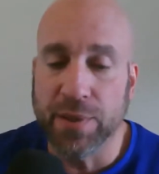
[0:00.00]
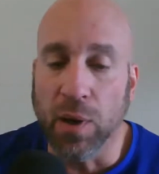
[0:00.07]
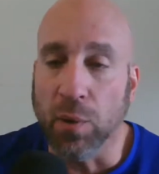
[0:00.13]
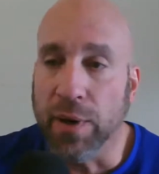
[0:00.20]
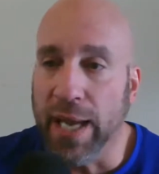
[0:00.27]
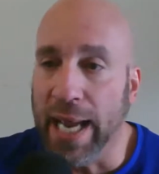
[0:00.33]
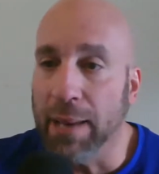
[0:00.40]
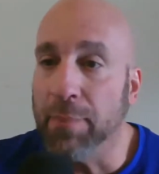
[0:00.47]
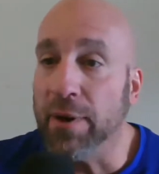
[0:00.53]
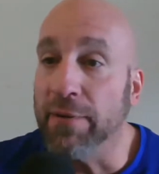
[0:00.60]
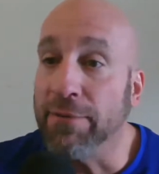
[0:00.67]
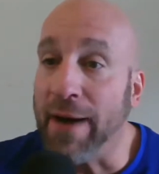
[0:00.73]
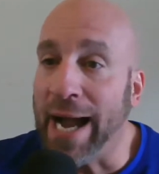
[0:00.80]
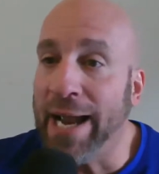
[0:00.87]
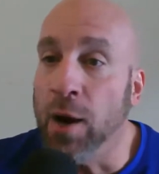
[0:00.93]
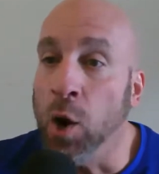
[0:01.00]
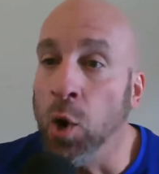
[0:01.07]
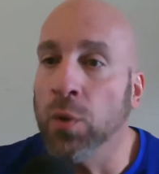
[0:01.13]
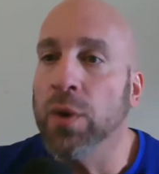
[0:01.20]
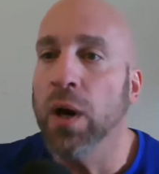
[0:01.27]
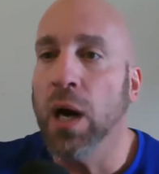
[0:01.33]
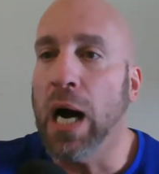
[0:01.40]
Okay, but if I own.
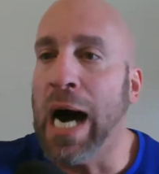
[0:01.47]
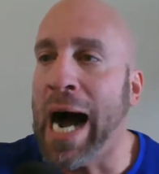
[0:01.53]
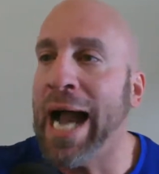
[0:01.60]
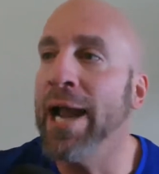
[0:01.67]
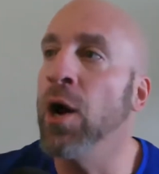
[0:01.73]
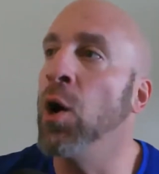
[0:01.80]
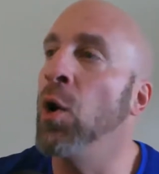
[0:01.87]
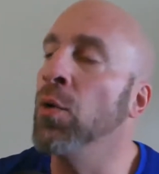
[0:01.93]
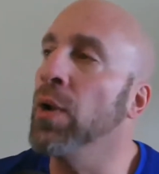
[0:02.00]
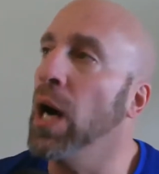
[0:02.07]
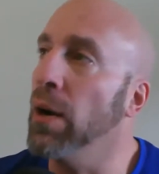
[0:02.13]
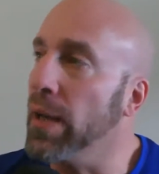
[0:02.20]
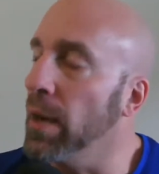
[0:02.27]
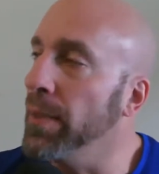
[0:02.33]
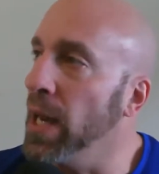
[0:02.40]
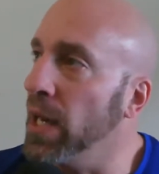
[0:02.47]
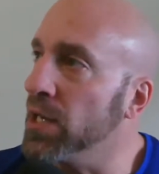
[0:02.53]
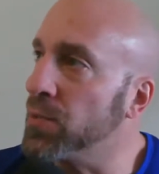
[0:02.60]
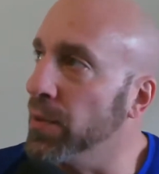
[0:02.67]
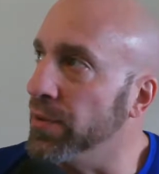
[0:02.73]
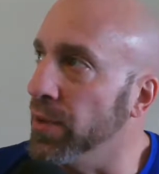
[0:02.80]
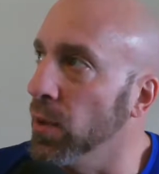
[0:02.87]
Okay, I'll be honest
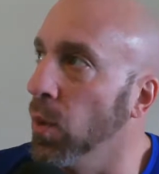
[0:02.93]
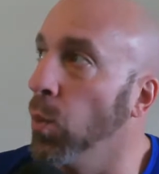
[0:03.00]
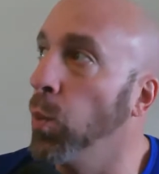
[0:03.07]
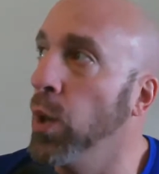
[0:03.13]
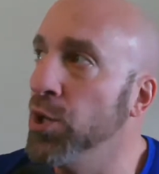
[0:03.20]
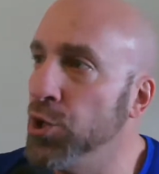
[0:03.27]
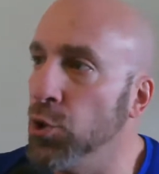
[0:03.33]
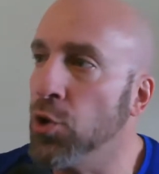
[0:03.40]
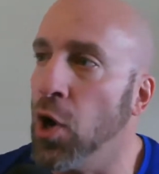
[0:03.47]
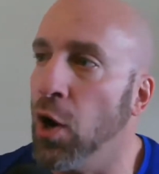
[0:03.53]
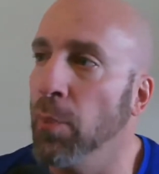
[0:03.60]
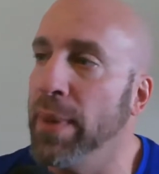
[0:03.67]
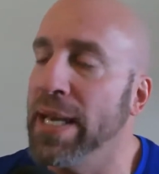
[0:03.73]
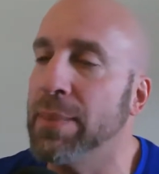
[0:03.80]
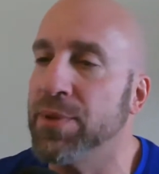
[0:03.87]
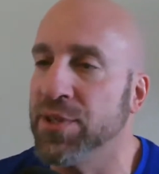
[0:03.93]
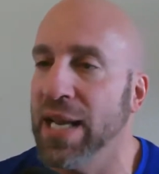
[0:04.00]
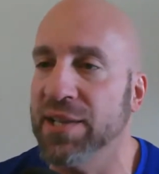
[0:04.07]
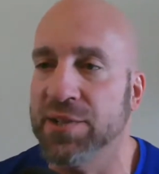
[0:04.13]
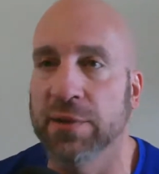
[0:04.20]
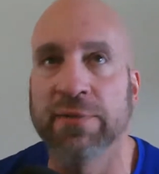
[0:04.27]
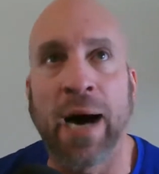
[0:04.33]
with you. Would you call me
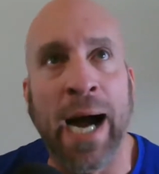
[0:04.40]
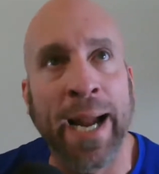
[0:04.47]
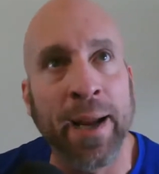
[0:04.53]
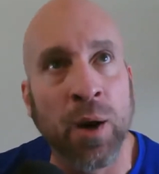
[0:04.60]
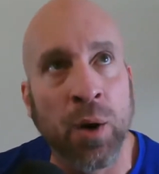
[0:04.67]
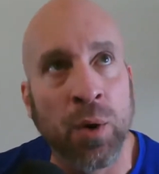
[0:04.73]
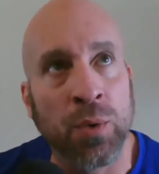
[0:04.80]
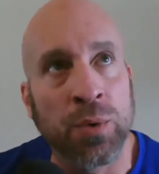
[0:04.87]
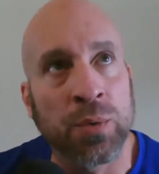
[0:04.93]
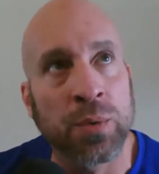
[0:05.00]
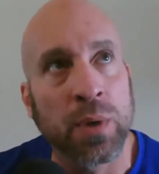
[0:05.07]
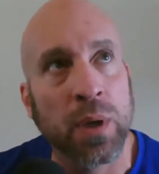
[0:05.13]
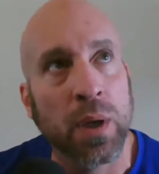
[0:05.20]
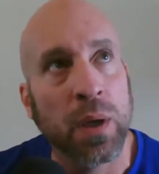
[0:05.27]
obsessive? I own